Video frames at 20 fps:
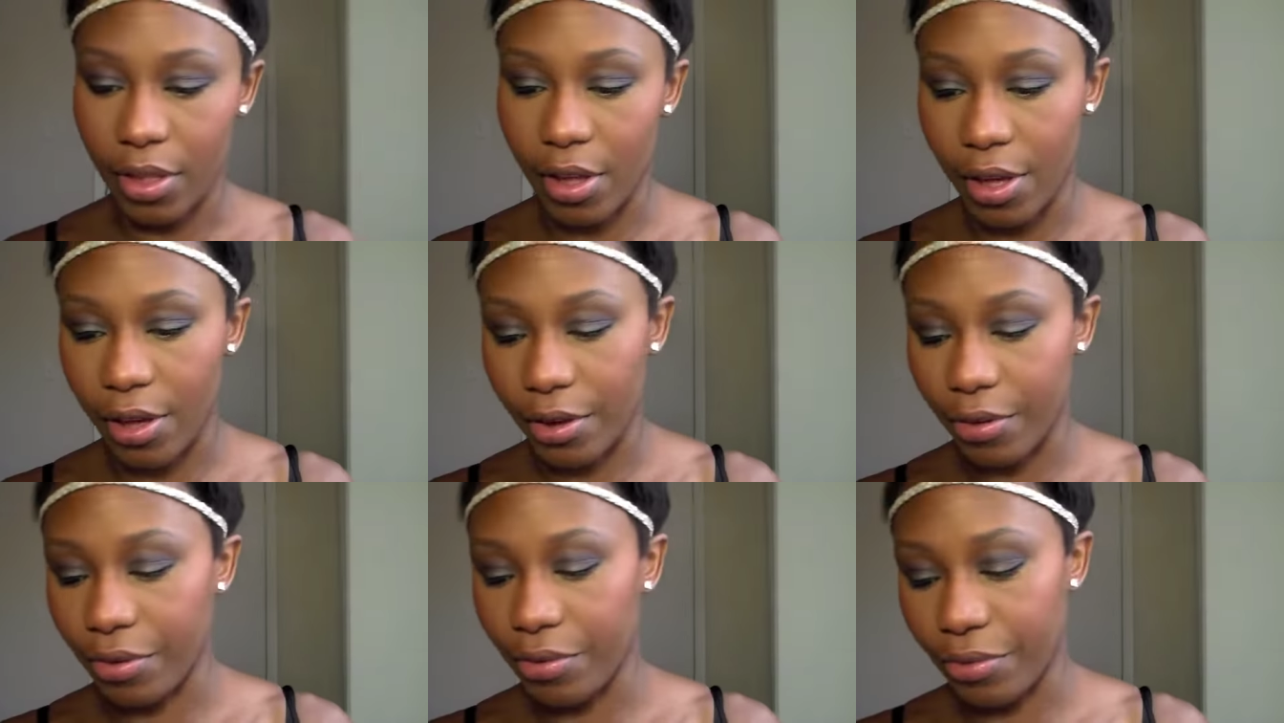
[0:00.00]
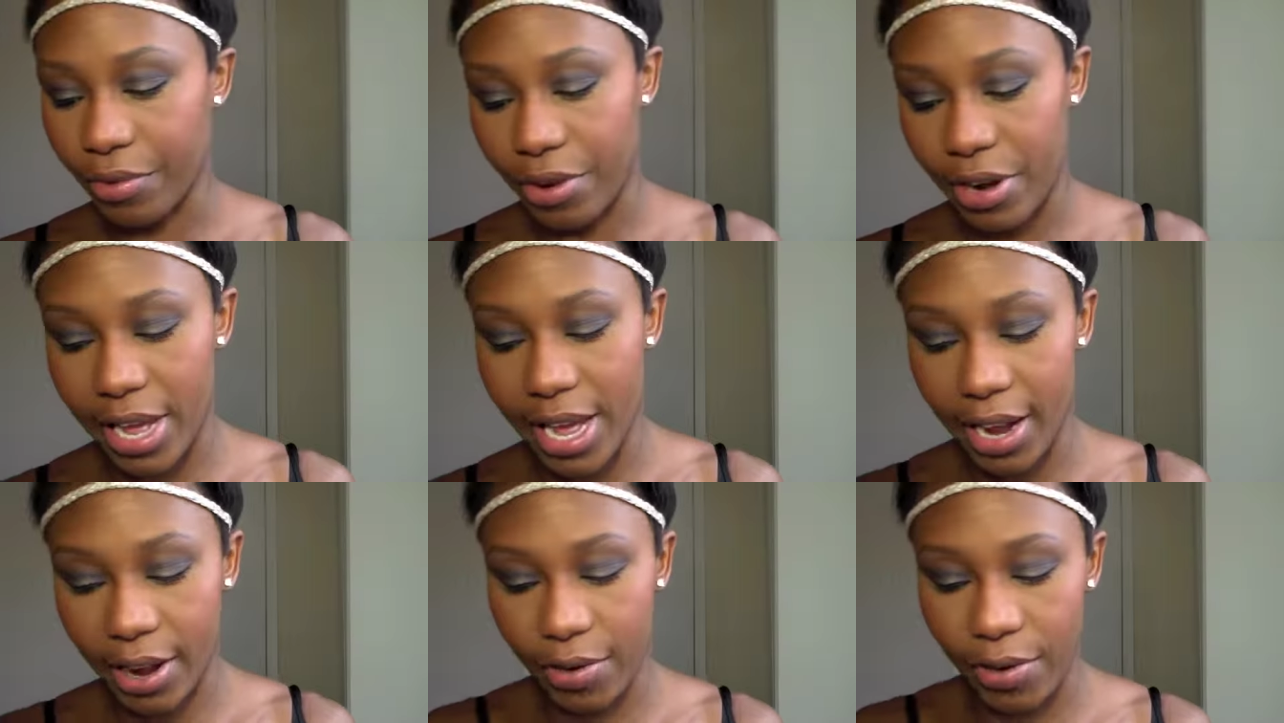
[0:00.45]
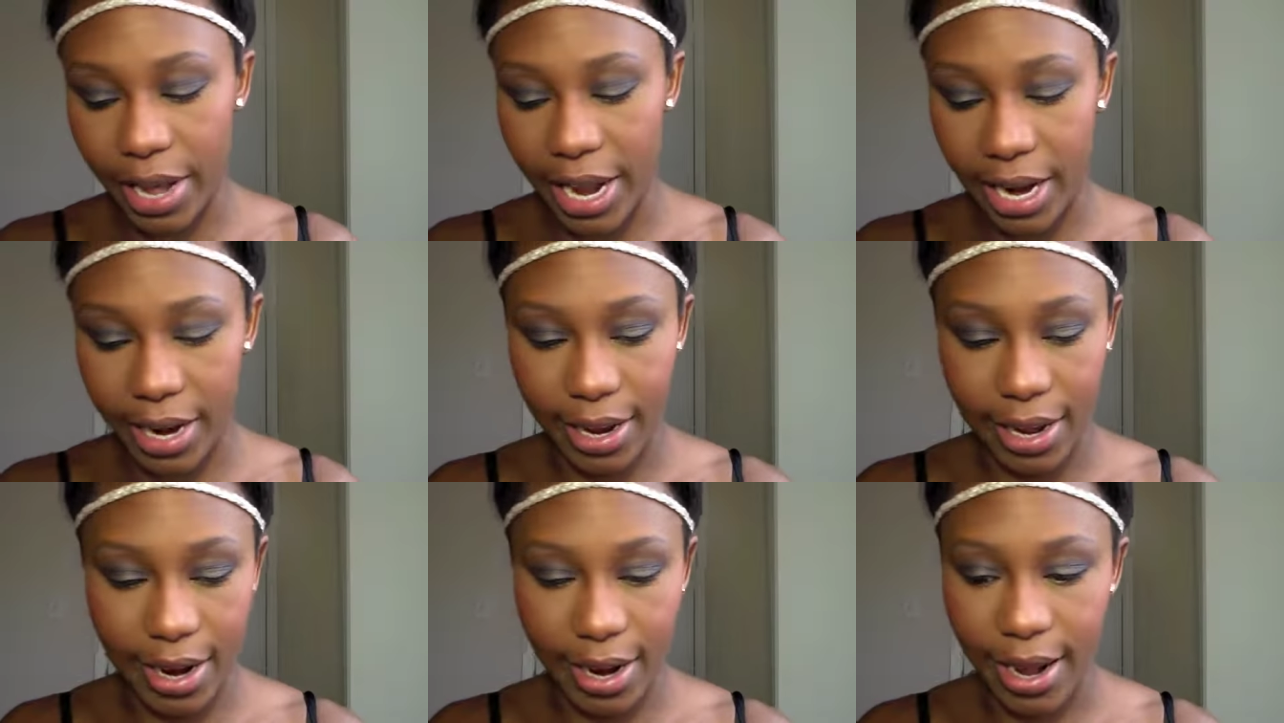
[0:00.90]
no, we're not
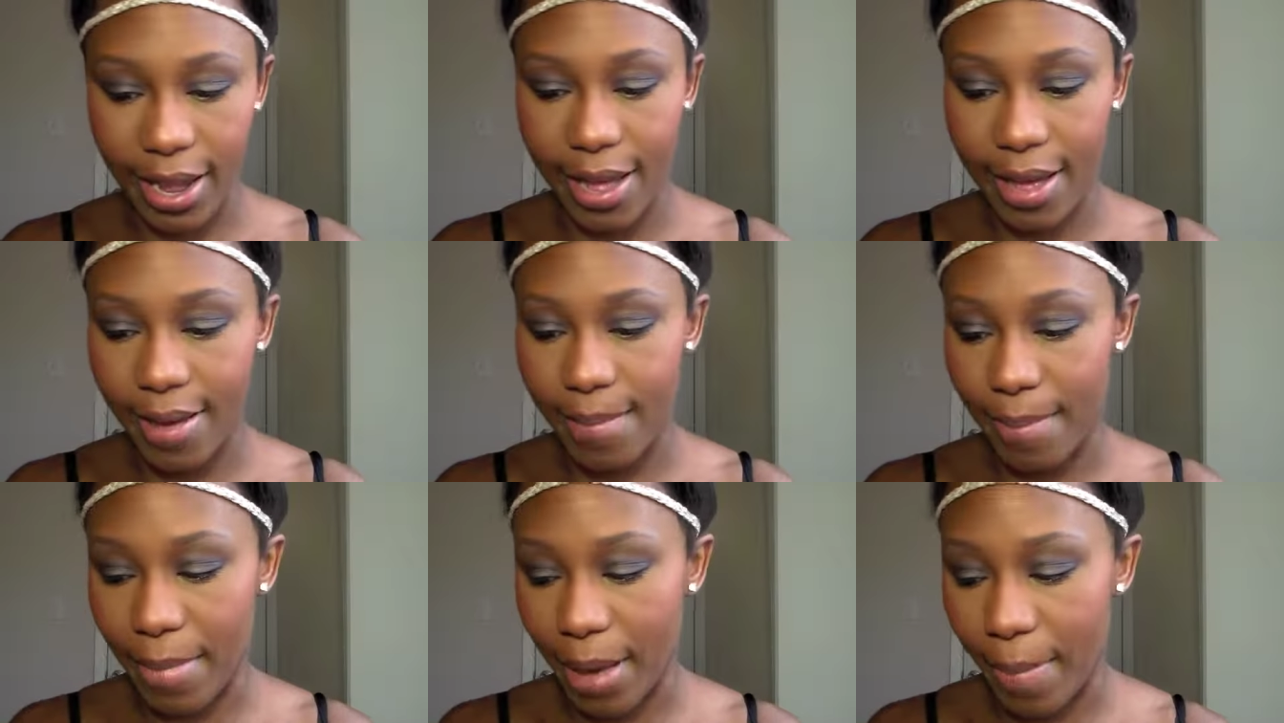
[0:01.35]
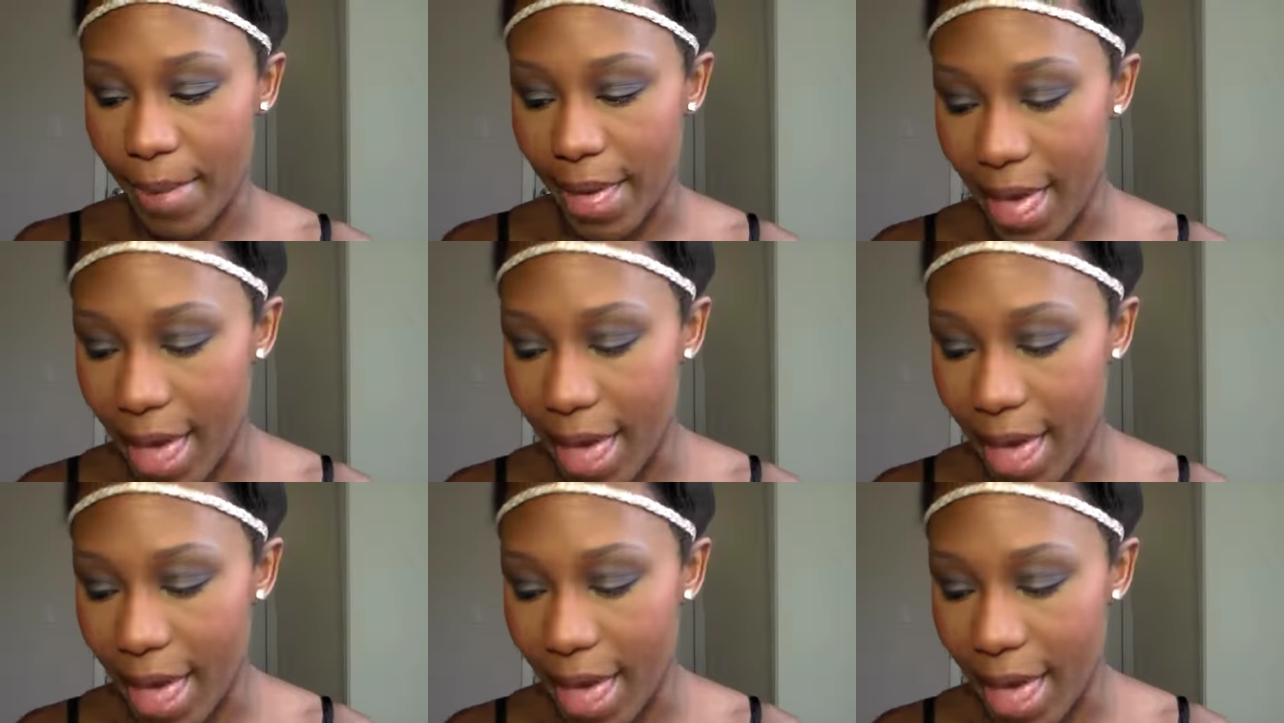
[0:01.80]
quite done yet, my